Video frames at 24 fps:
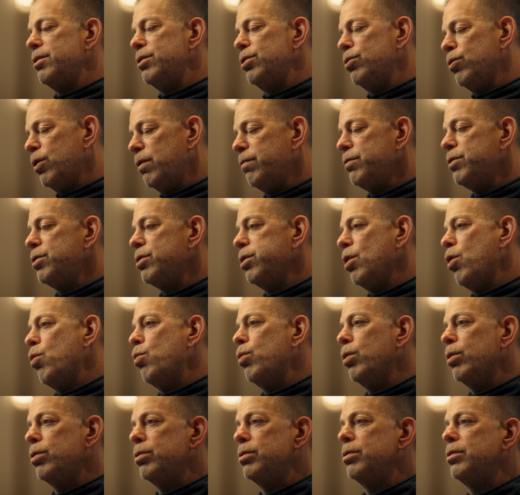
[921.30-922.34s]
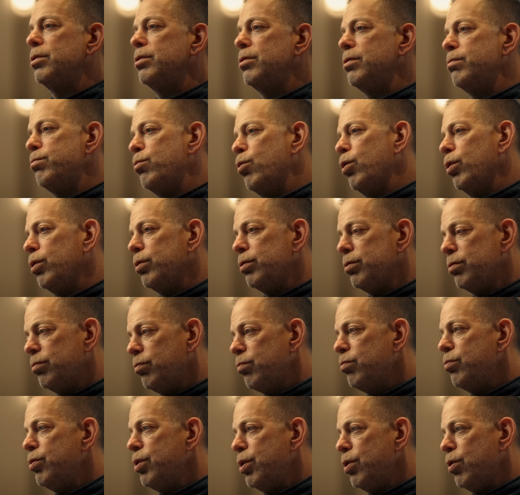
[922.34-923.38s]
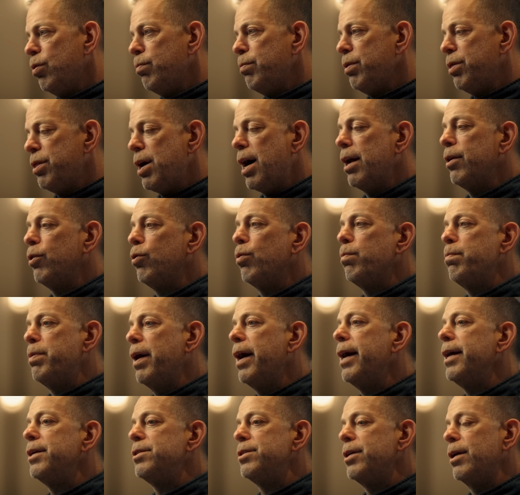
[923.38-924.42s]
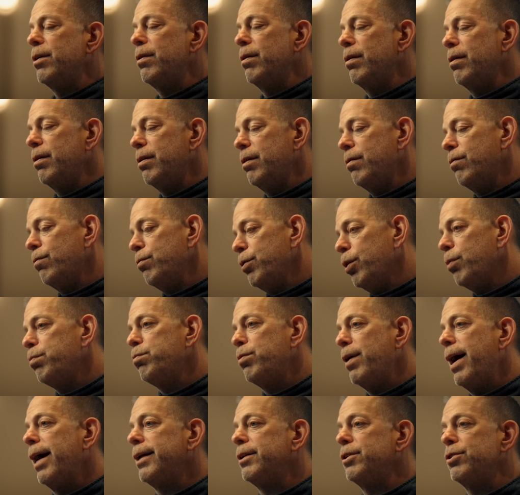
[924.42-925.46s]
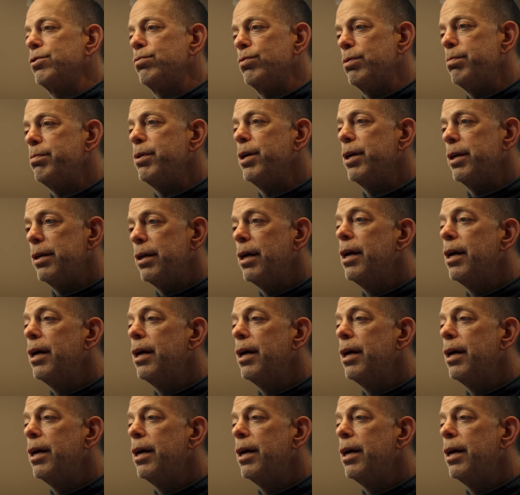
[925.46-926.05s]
sort of a slower, more, you know, methodical pace than a real practice would be.